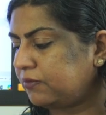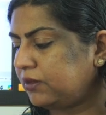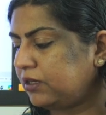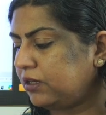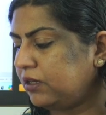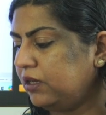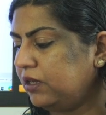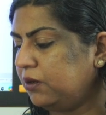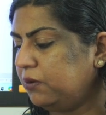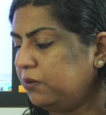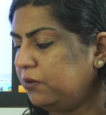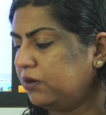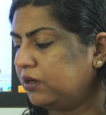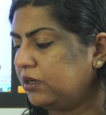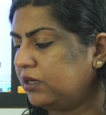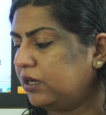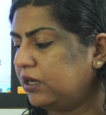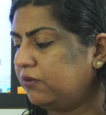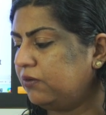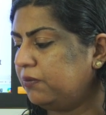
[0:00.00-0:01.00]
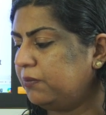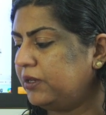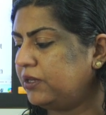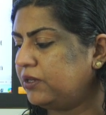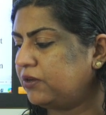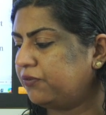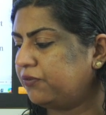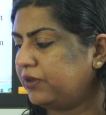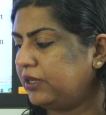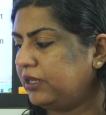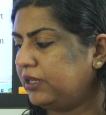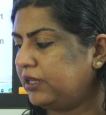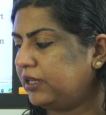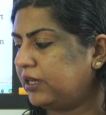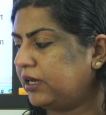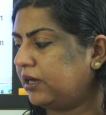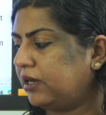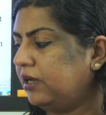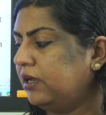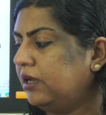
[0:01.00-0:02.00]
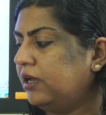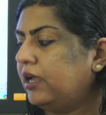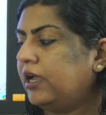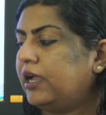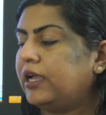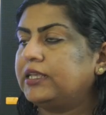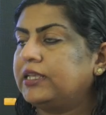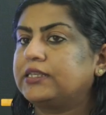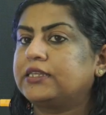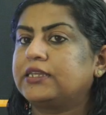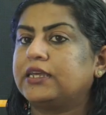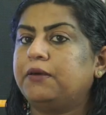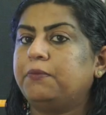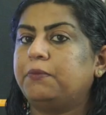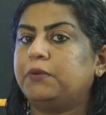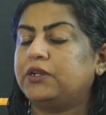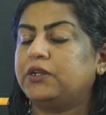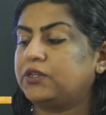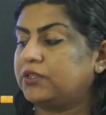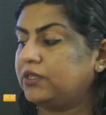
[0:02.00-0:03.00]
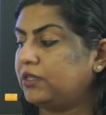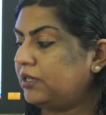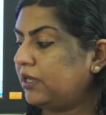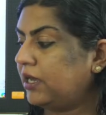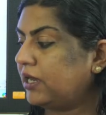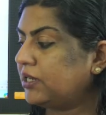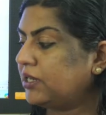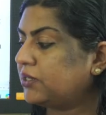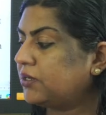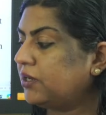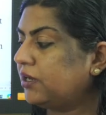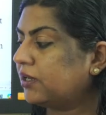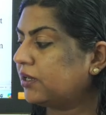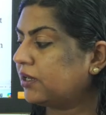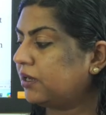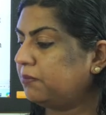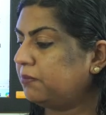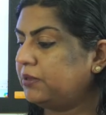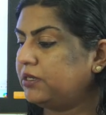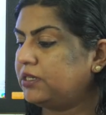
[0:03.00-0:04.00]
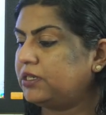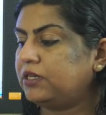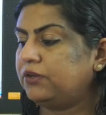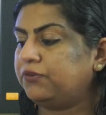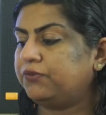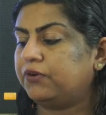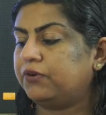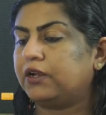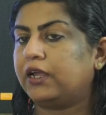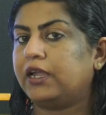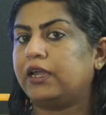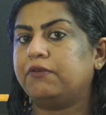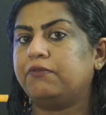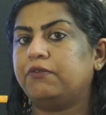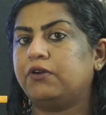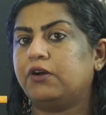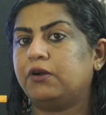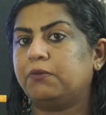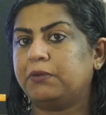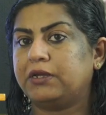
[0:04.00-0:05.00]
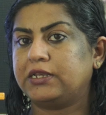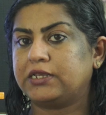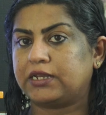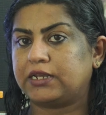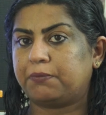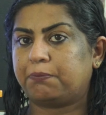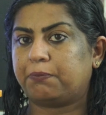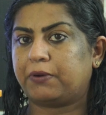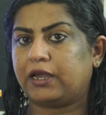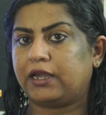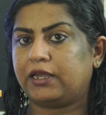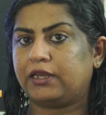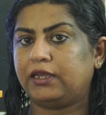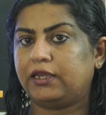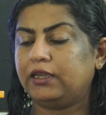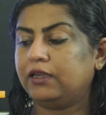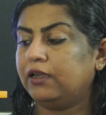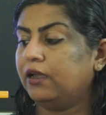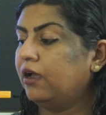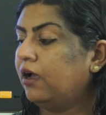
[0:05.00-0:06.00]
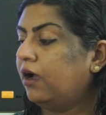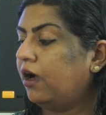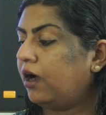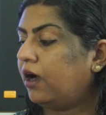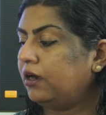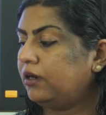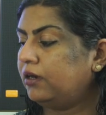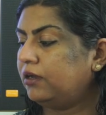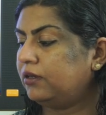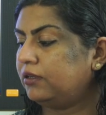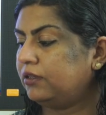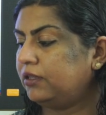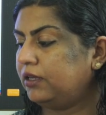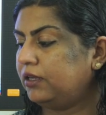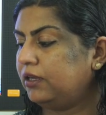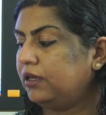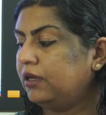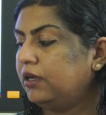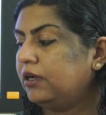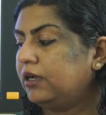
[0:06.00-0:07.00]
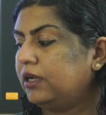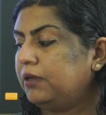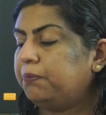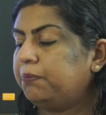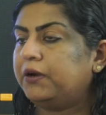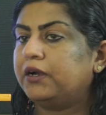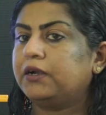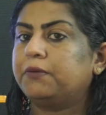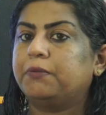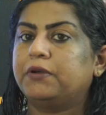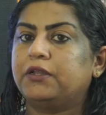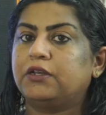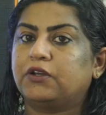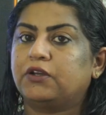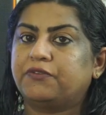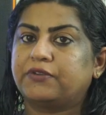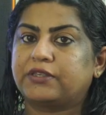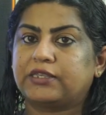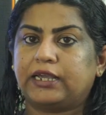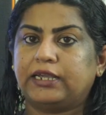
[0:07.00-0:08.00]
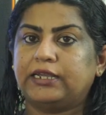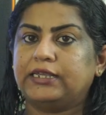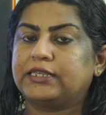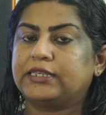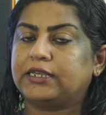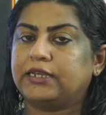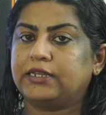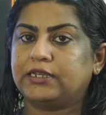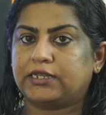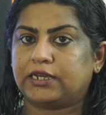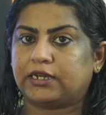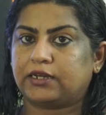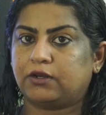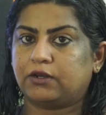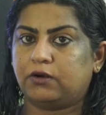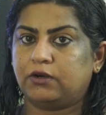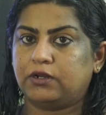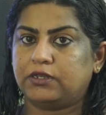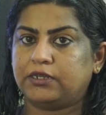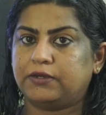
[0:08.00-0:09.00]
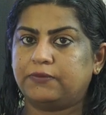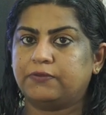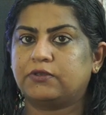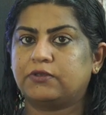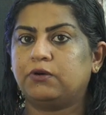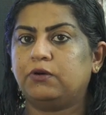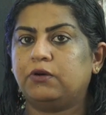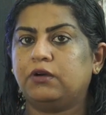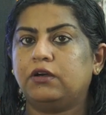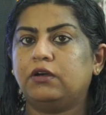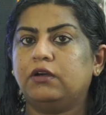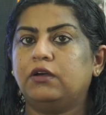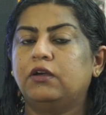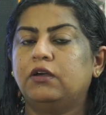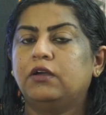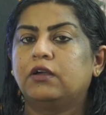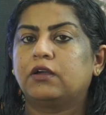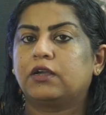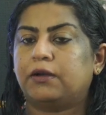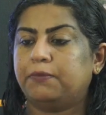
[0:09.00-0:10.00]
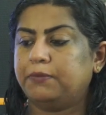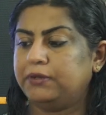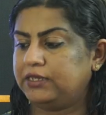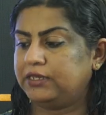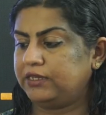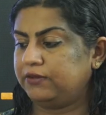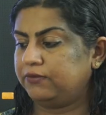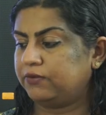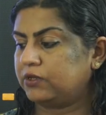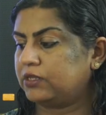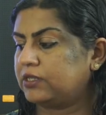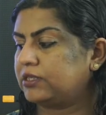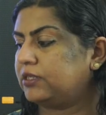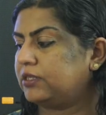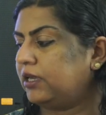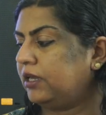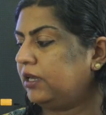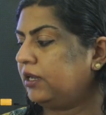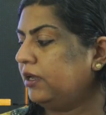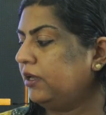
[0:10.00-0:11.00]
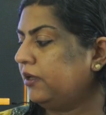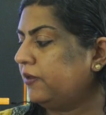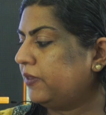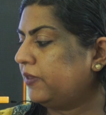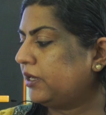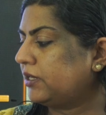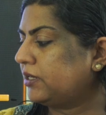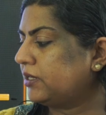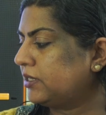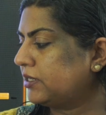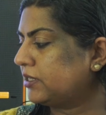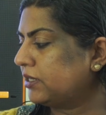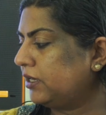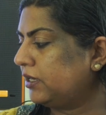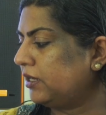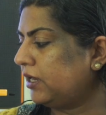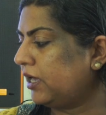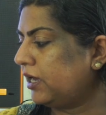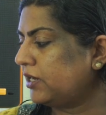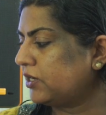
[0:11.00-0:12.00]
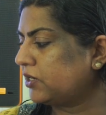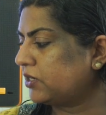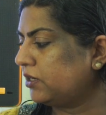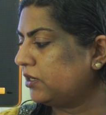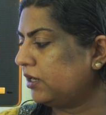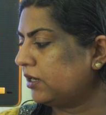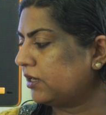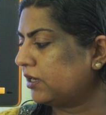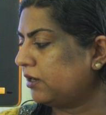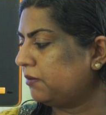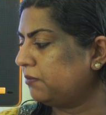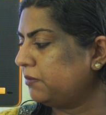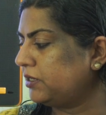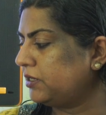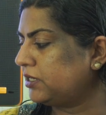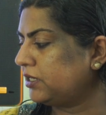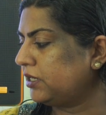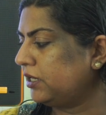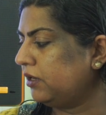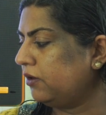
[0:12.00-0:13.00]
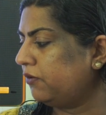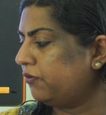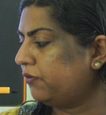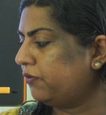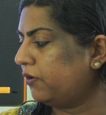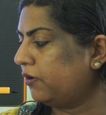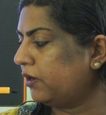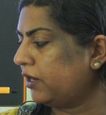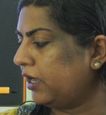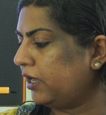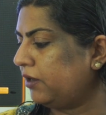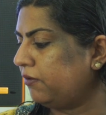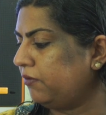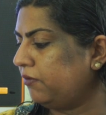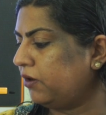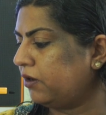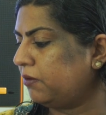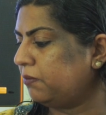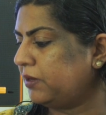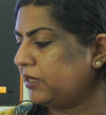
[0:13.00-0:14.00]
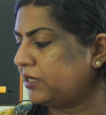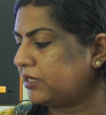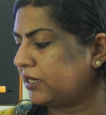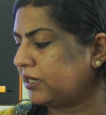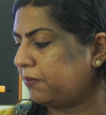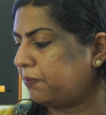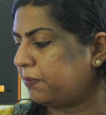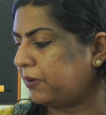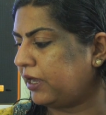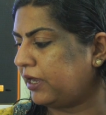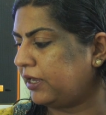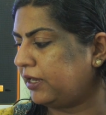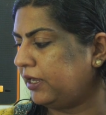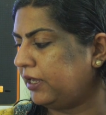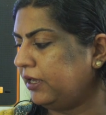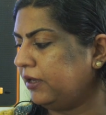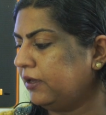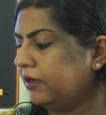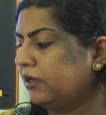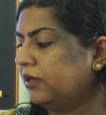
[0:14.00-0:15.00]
Now, Government of India established the National Committee for Environmental Planning under the Department of Science and Technology. So, a committee was there, that is a National Committee for Environmental Planning.